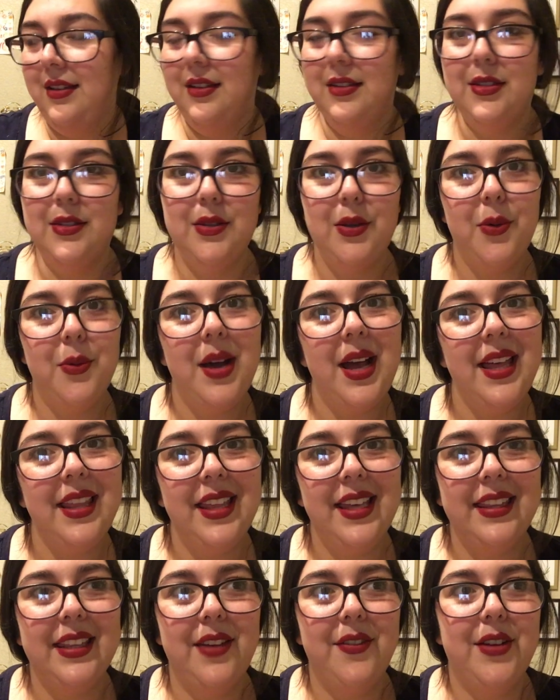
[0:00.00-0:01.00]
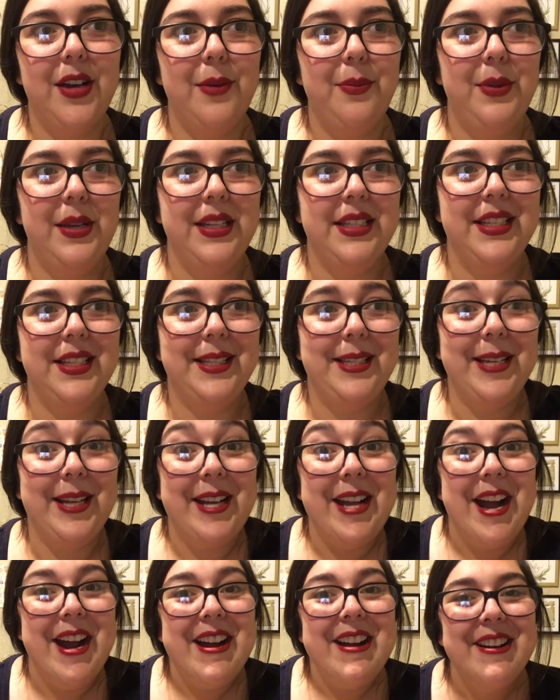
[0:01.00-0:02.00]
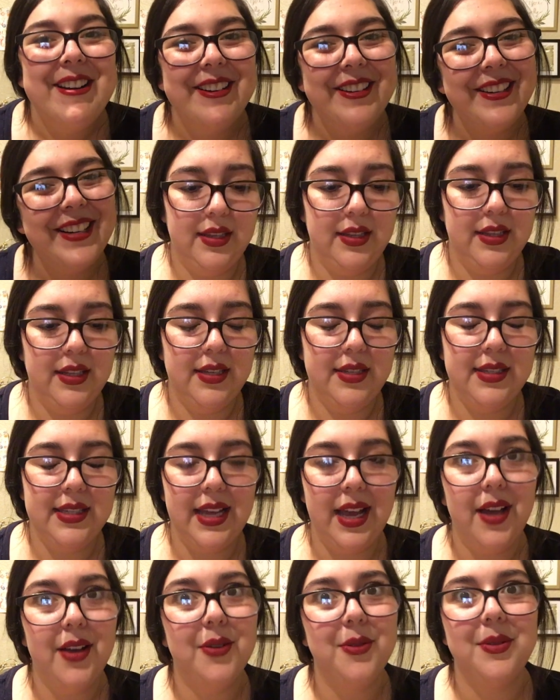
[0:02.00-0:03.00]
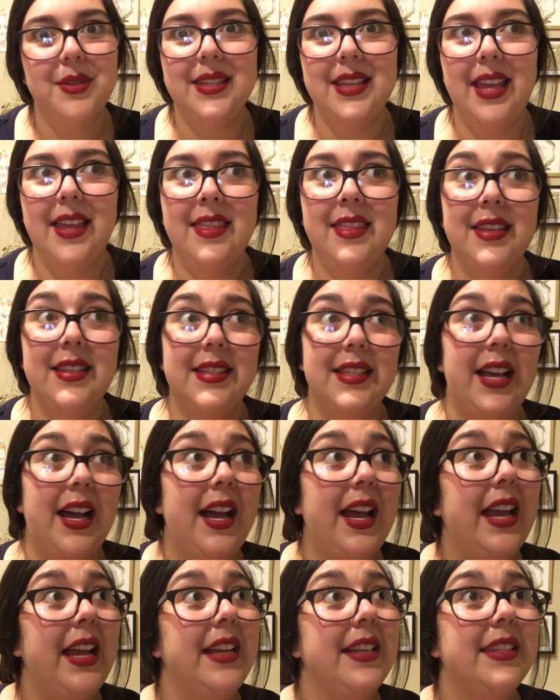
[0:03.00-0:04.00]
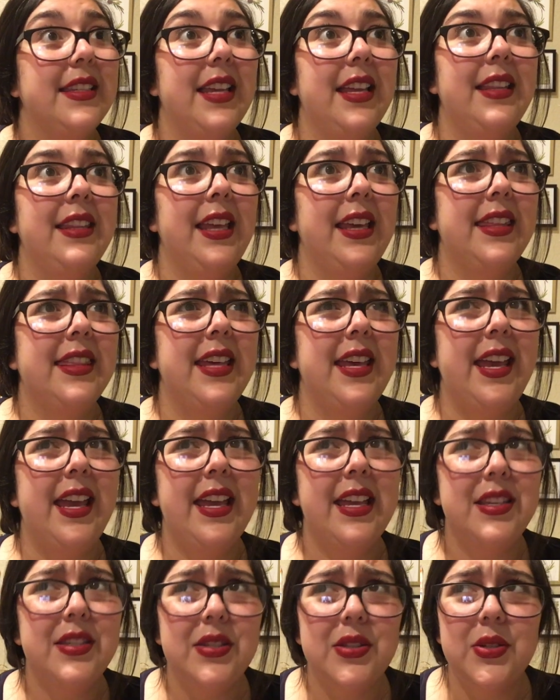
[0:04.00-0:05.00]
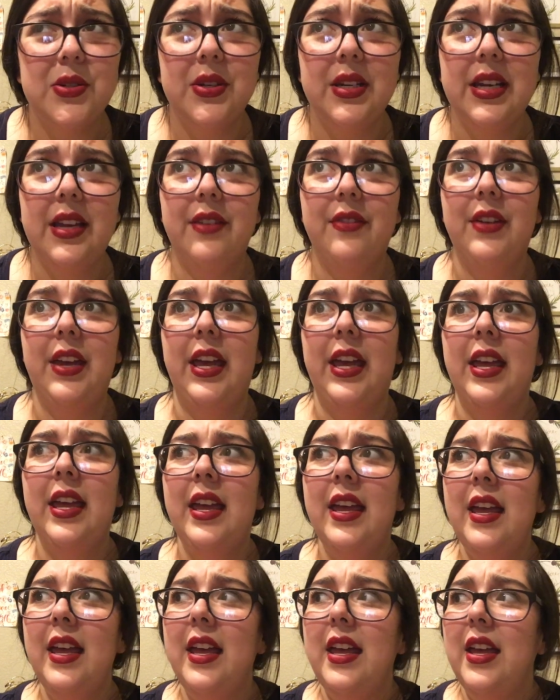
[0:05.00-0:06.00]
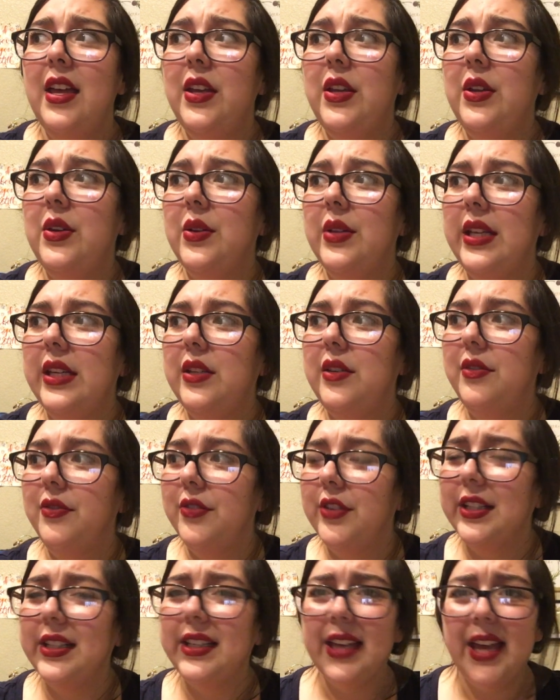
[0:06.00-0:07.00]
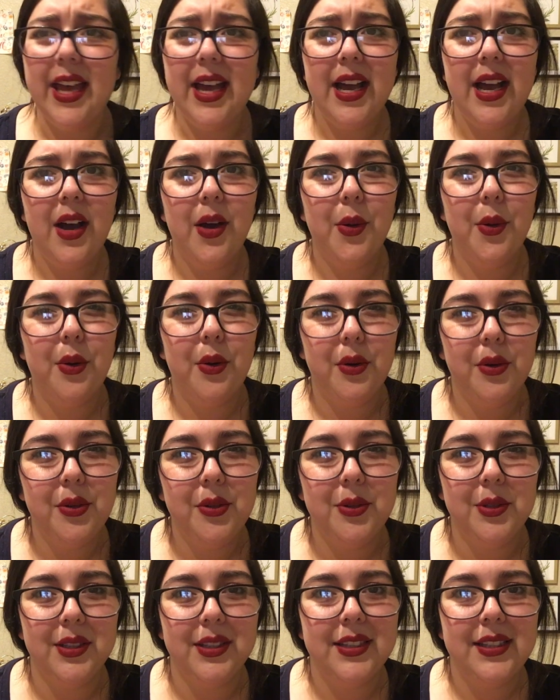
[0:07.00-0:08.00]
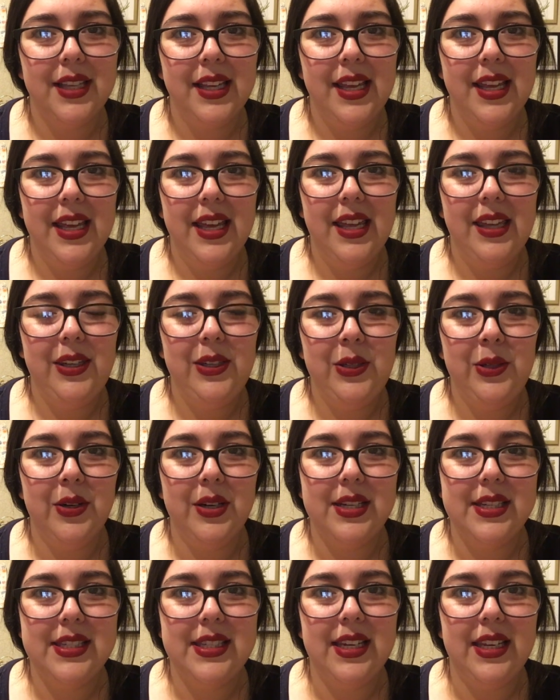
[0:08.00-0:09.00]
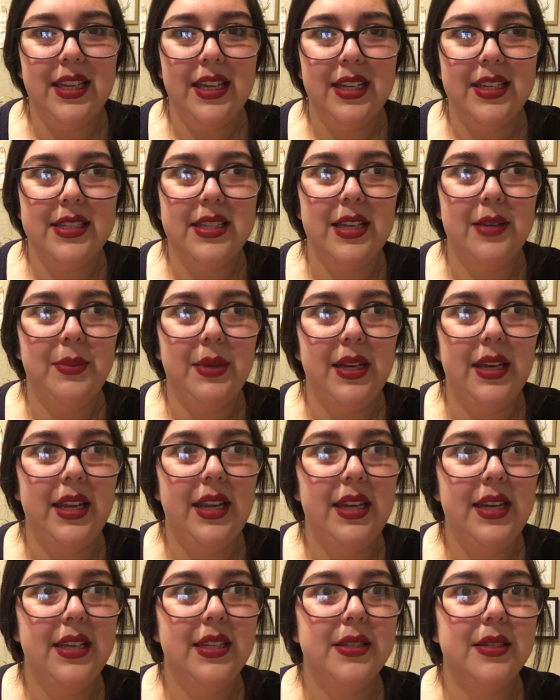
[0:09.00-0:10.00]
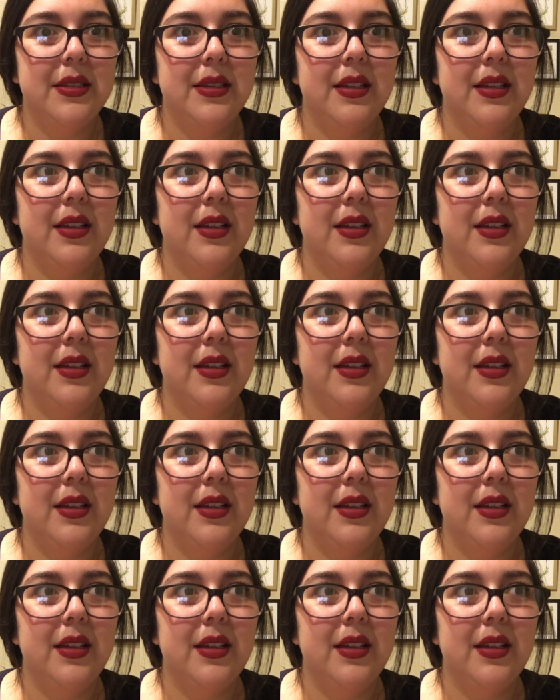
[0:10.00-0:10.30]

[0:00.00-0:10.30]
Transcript: so what? Like they've got places to go. The sounds and the sights and like the history of it. You know, like you forget how old New York City is. I mean, it is